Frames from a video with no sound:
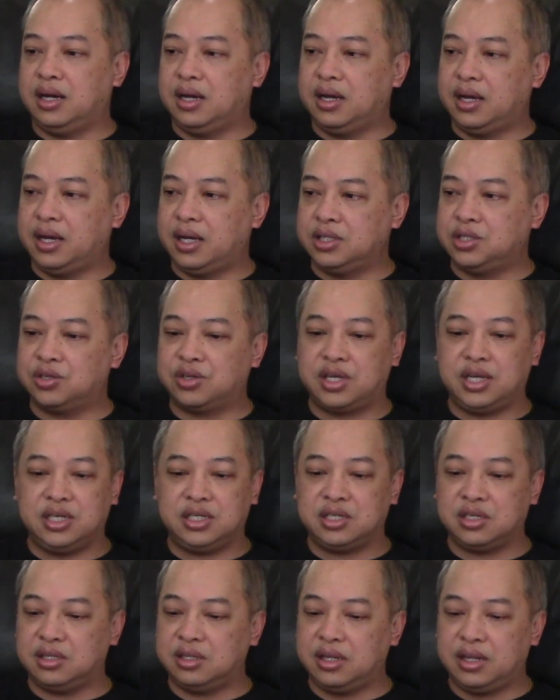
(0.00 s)

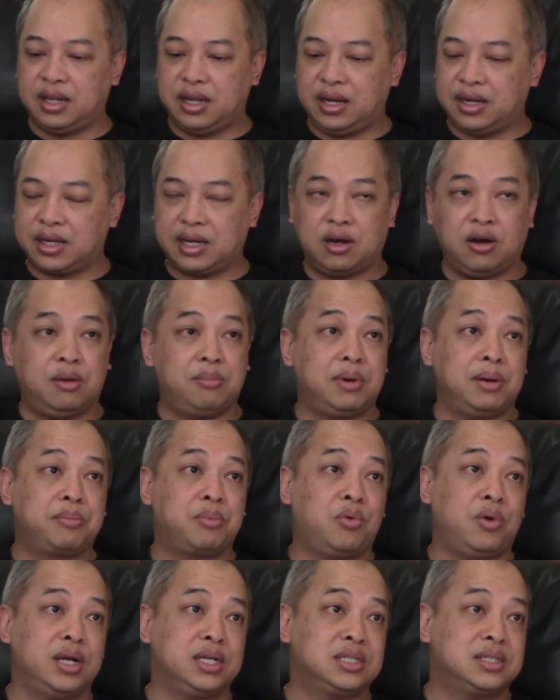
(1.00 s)
education. I got all my
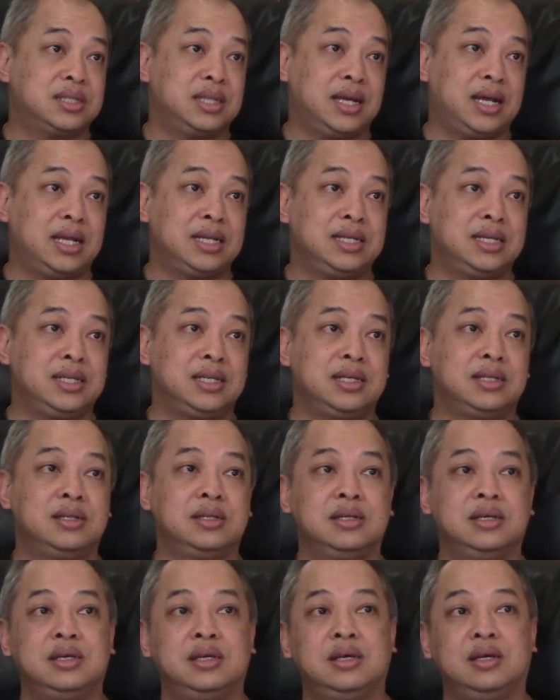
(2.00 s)
points that I needed.
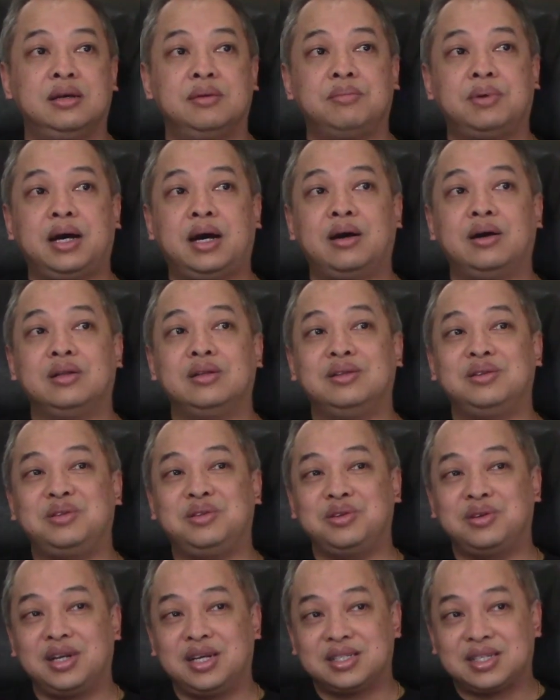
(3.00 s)
But
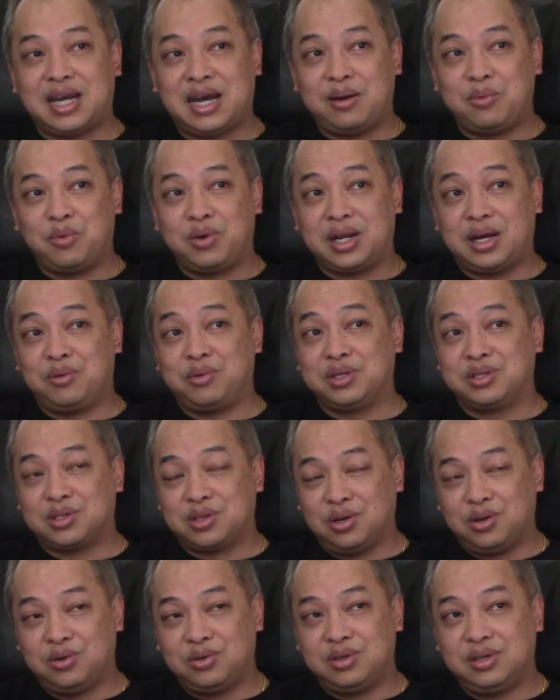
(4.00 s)
during that time, what I was
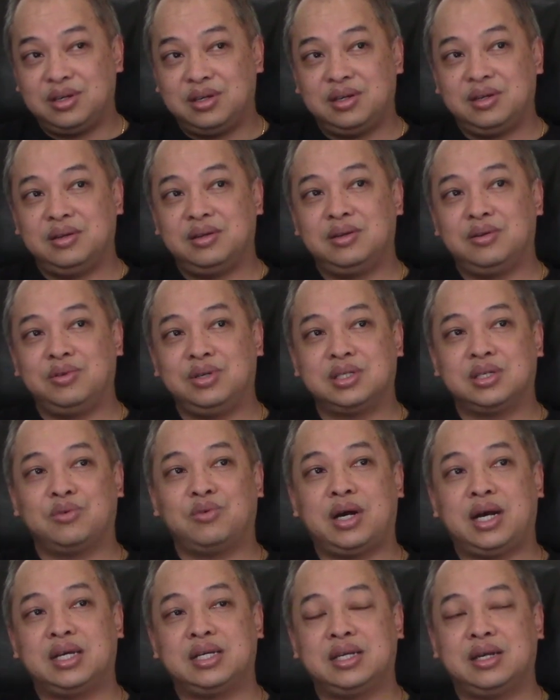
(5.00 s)
told, the reason
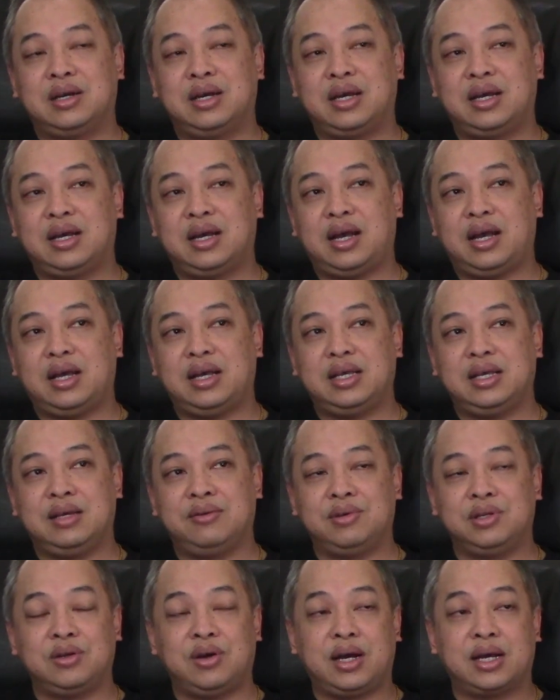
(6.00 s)
why,
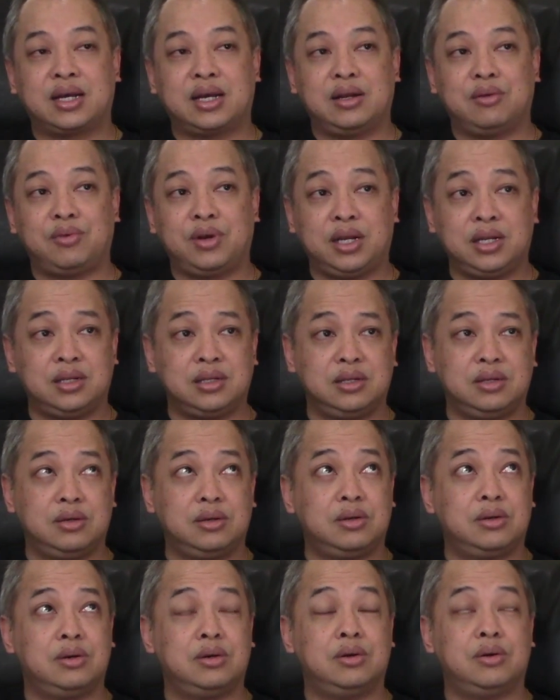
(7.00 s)
even though I
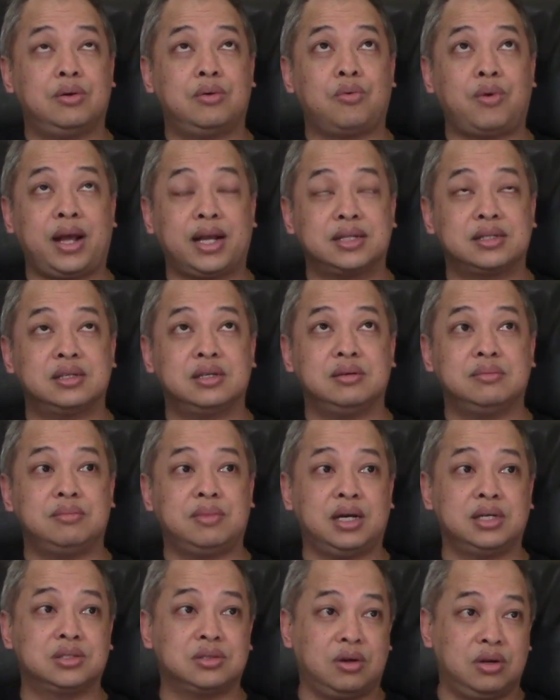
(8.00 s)
ranked
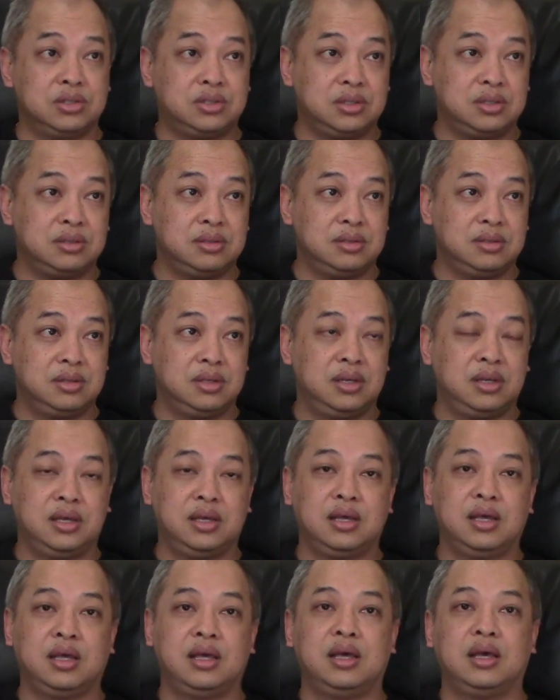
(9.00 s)
my sergeant,
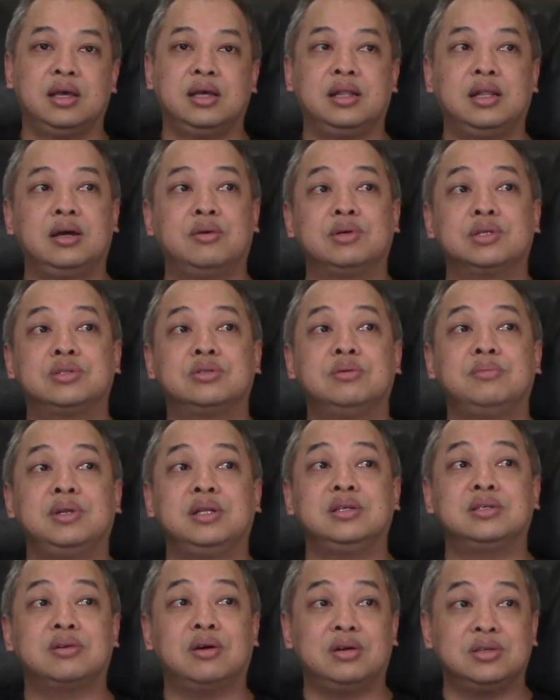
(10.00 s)
there was too many
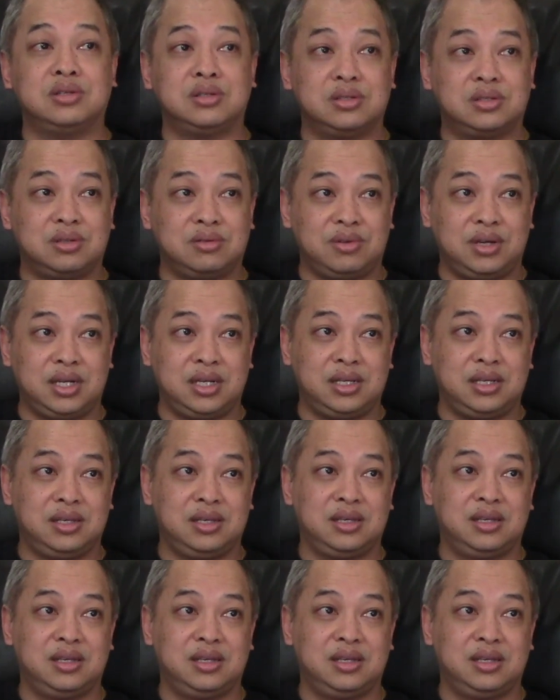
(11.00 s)
sergeants already,